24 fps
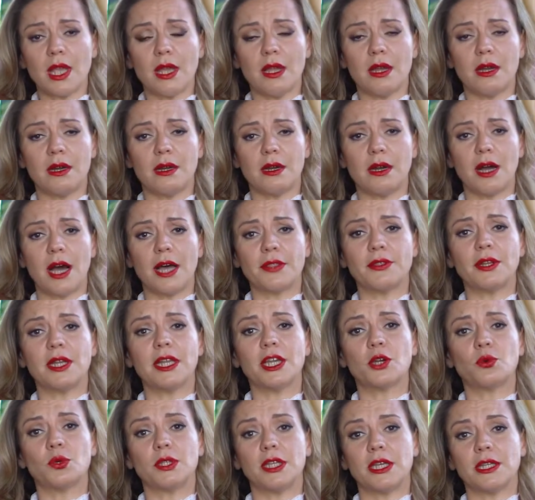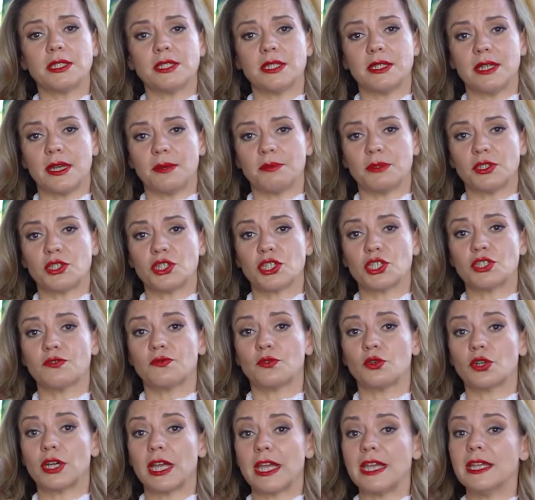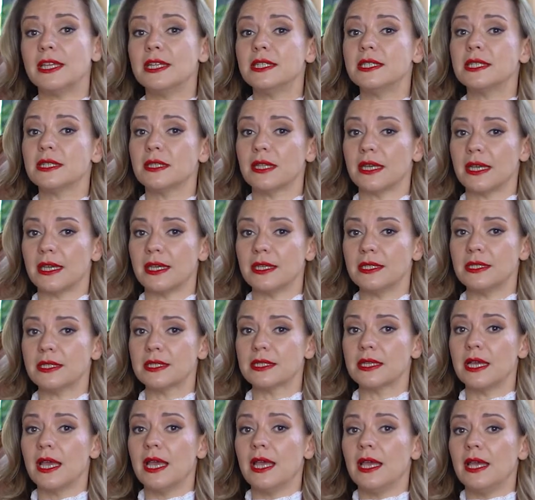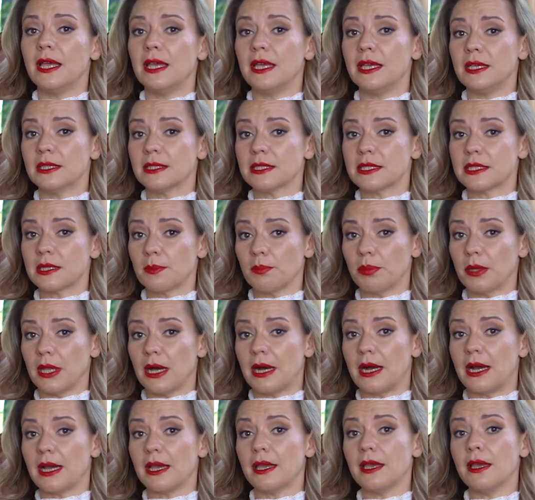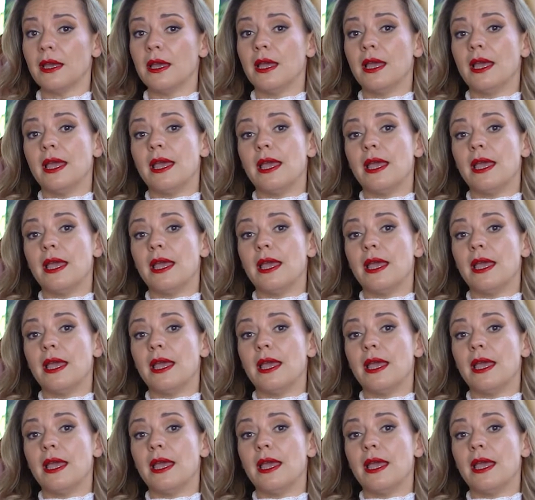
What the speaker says: Other liquidated damages for any delays in supply,